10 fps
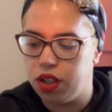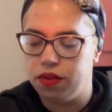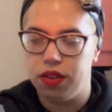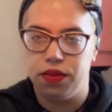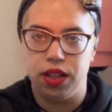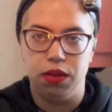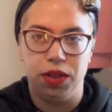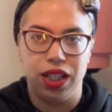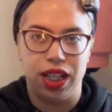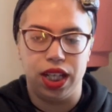of the
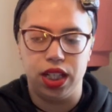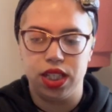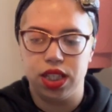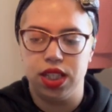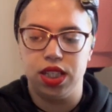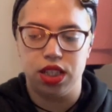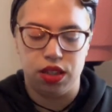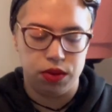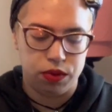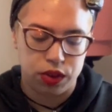Flaming Light is in
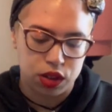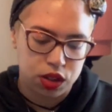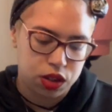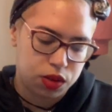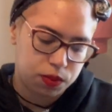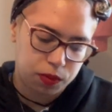the reverse.